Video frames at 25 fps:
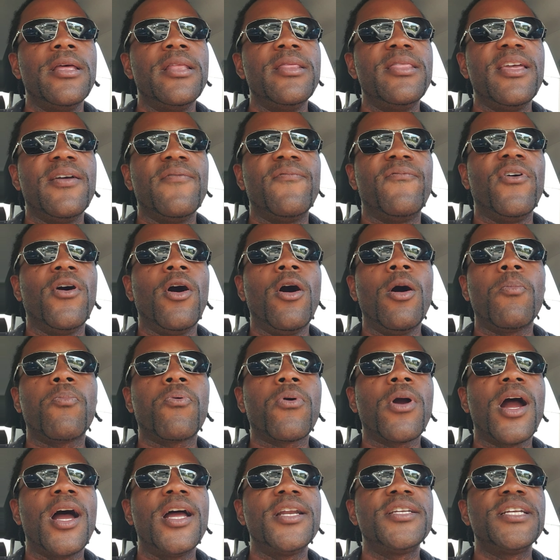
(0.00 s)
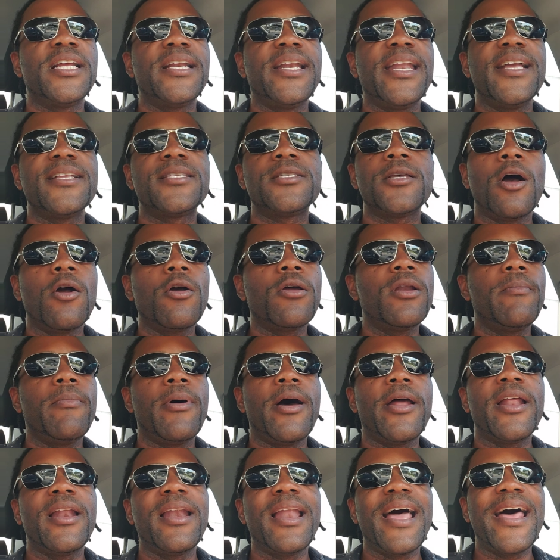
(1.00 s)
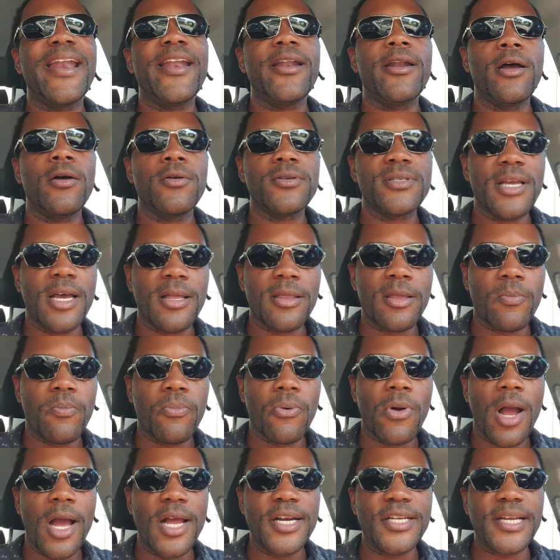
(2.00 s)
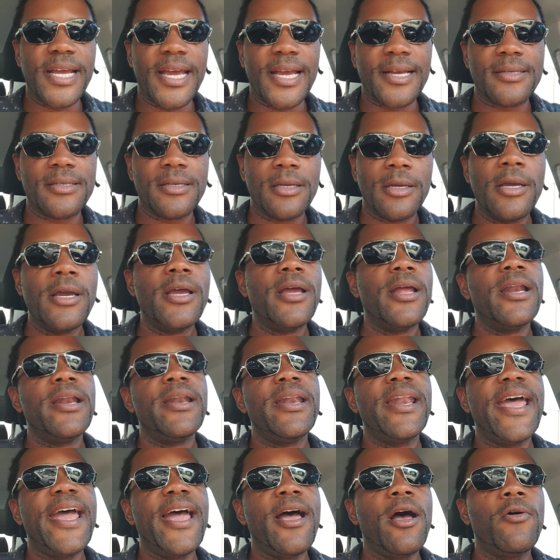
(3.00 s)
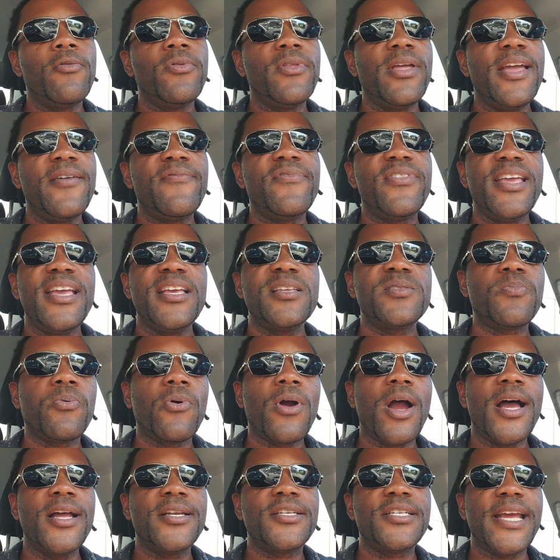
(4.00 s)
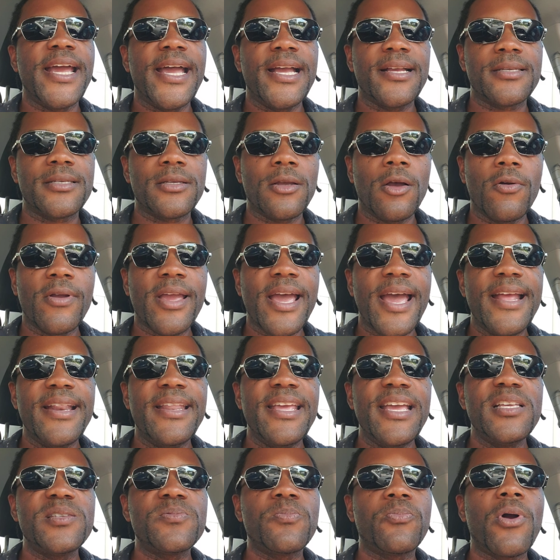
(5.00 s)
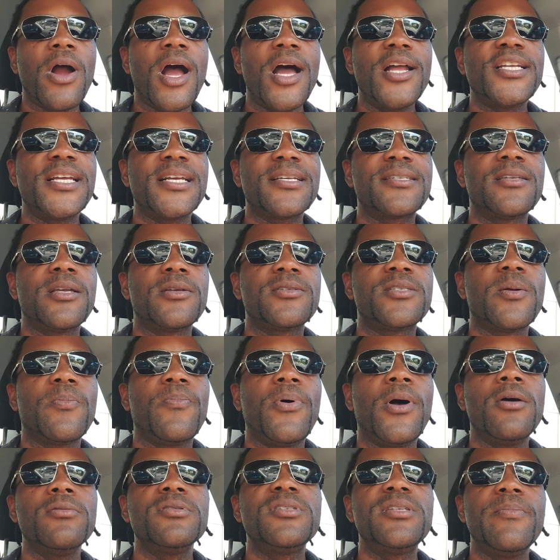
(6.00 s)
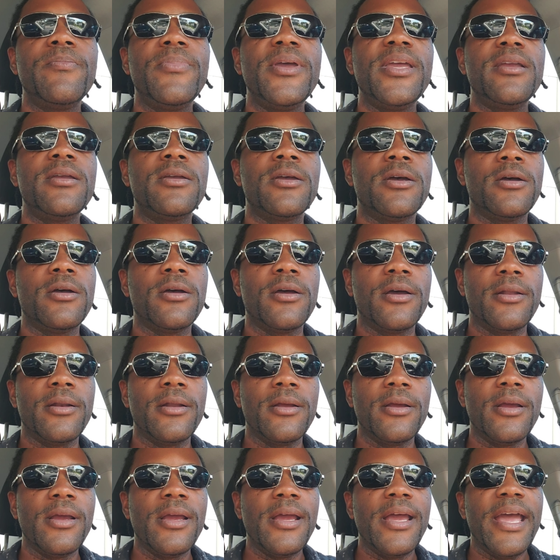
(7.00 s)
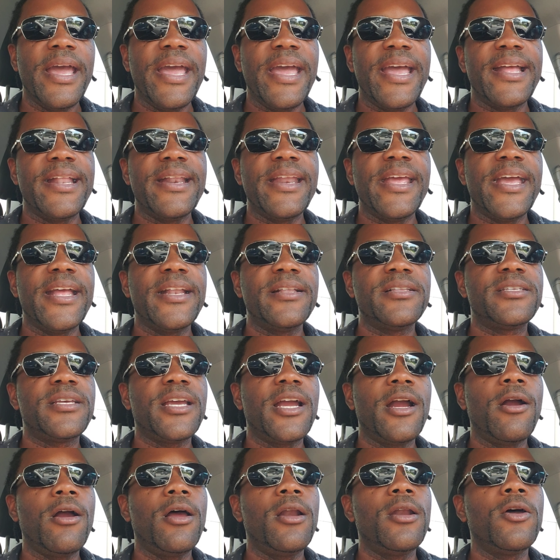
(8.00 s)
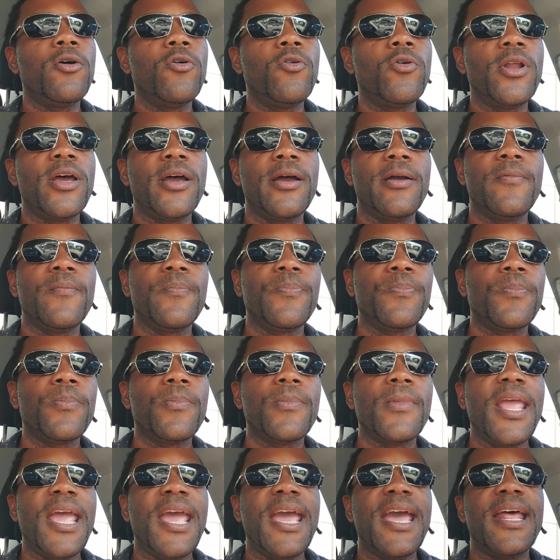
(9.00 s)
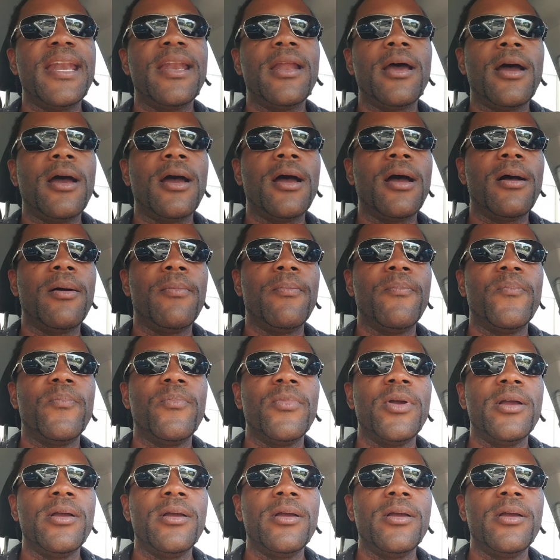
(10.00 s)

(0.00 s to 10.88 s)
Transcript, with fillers: the Vault project, they're talking about a lot of those other projects. Now, if these projects, okay, these projects are supposed to be good, and and Terra Luna, and um,